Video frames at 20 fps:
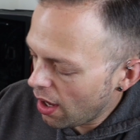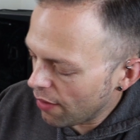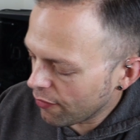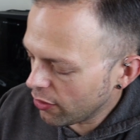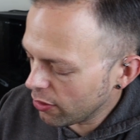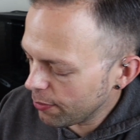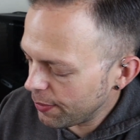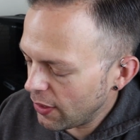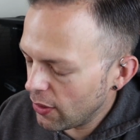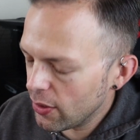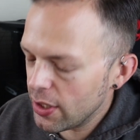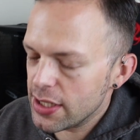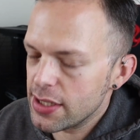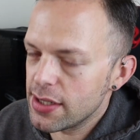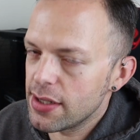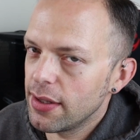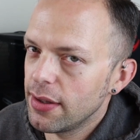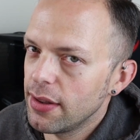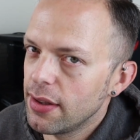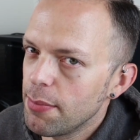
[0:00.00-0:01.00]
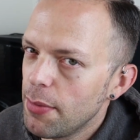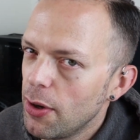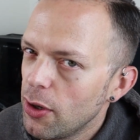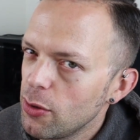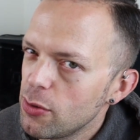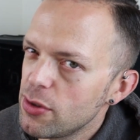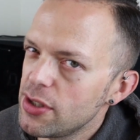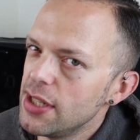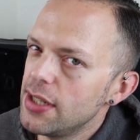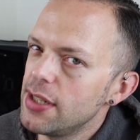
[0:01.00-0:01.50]
I've got to be honest. The
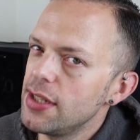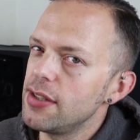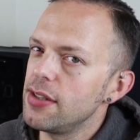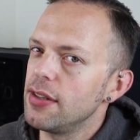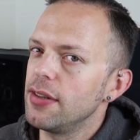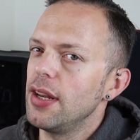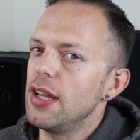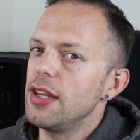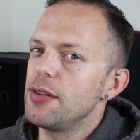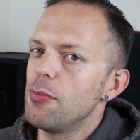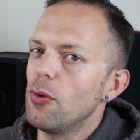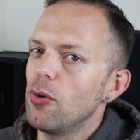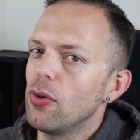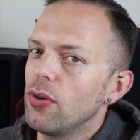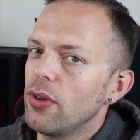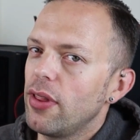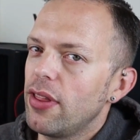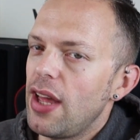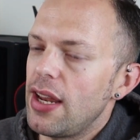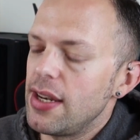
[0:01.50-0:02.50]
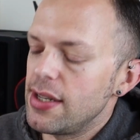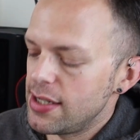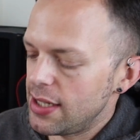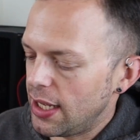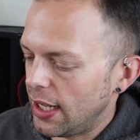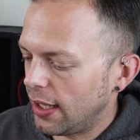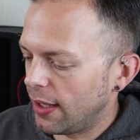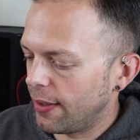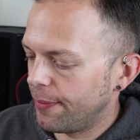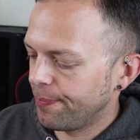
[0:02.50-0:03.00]
model citizen is more
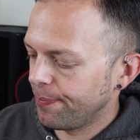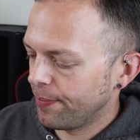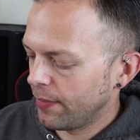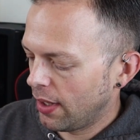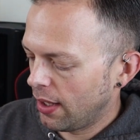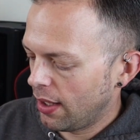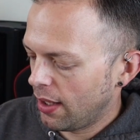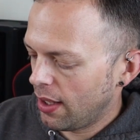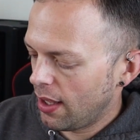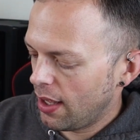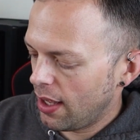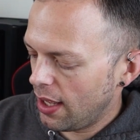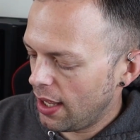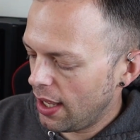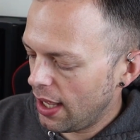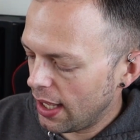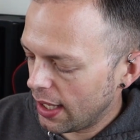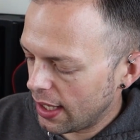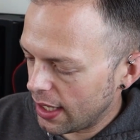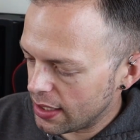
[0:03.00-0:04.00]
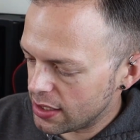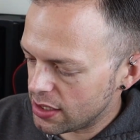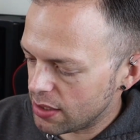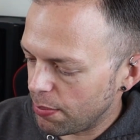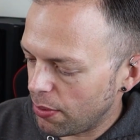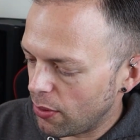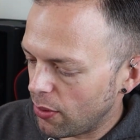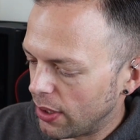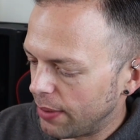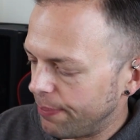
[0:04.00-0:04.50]
authentic. It gets the
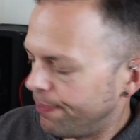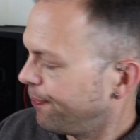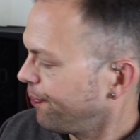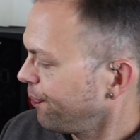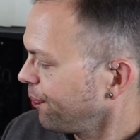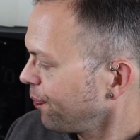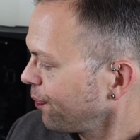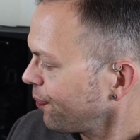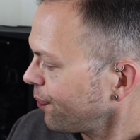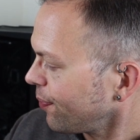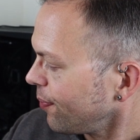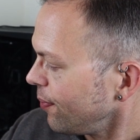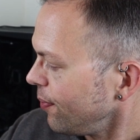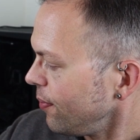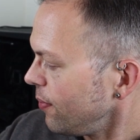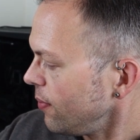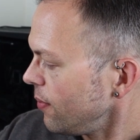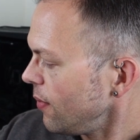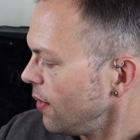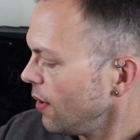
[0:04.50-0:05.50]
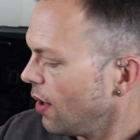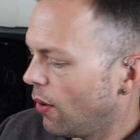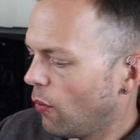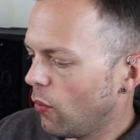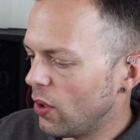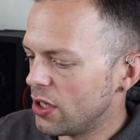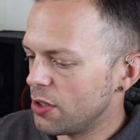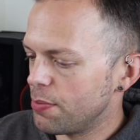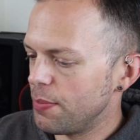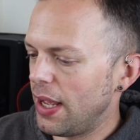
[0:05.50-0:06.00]
point,
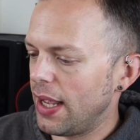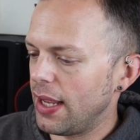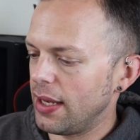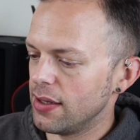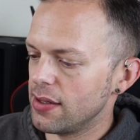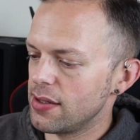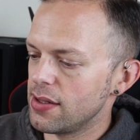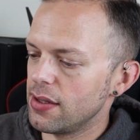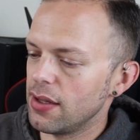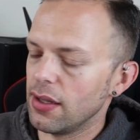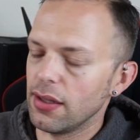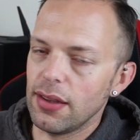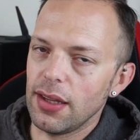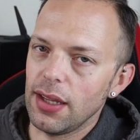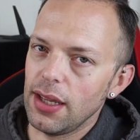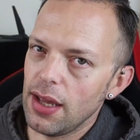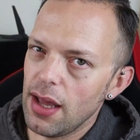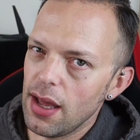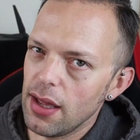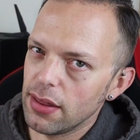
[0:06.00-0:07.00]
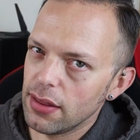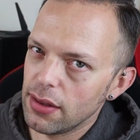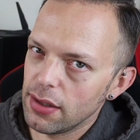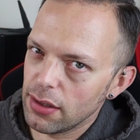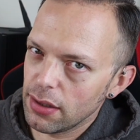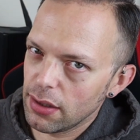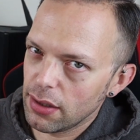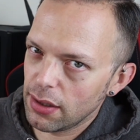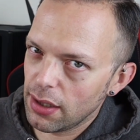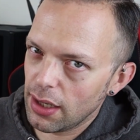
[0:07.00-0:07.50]
which means that the uh, the
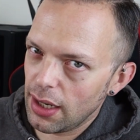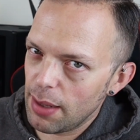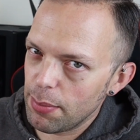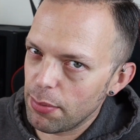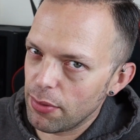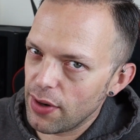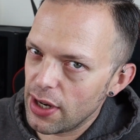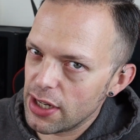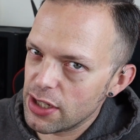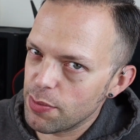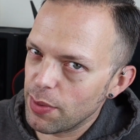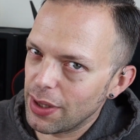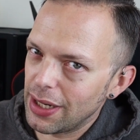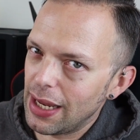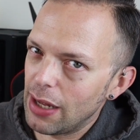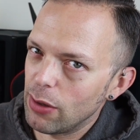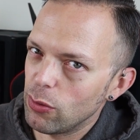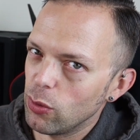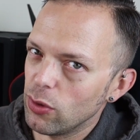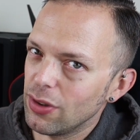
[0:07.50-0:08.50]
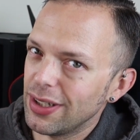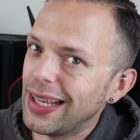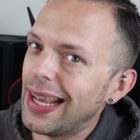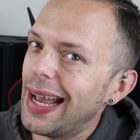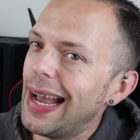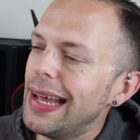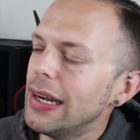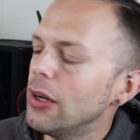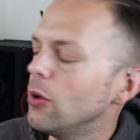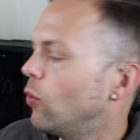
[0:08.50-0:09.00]
collaboration with Cloudwater
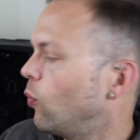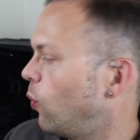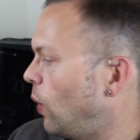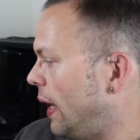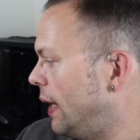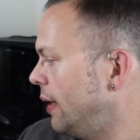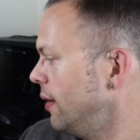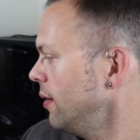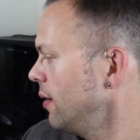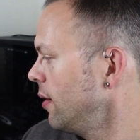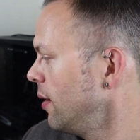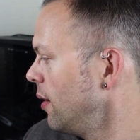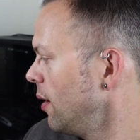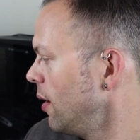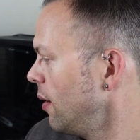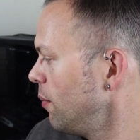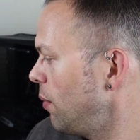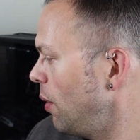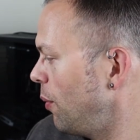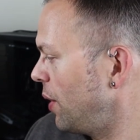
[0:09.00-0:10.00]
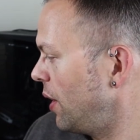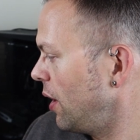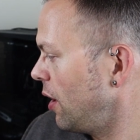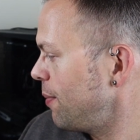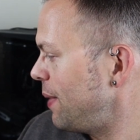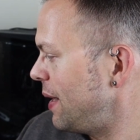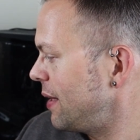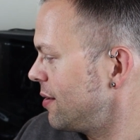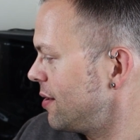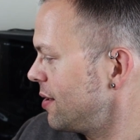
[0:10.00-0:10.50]
cannot win. But we're going to
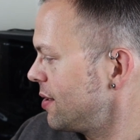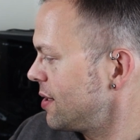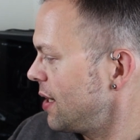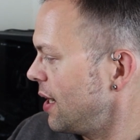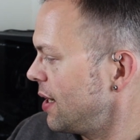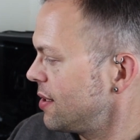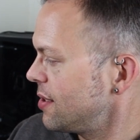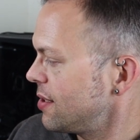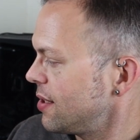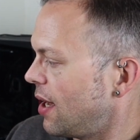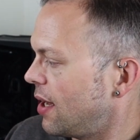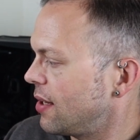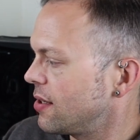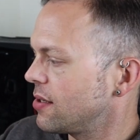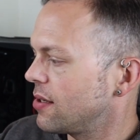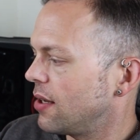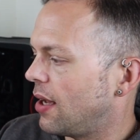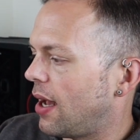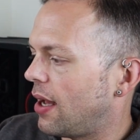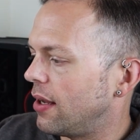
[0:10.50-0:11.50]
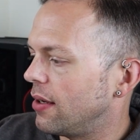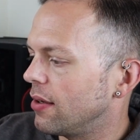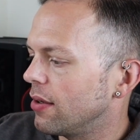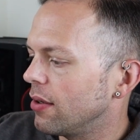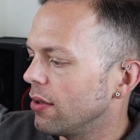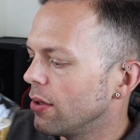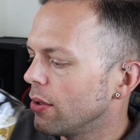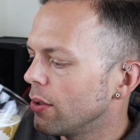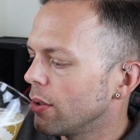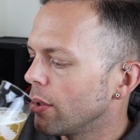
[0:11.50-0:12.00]
go back to the taste test and.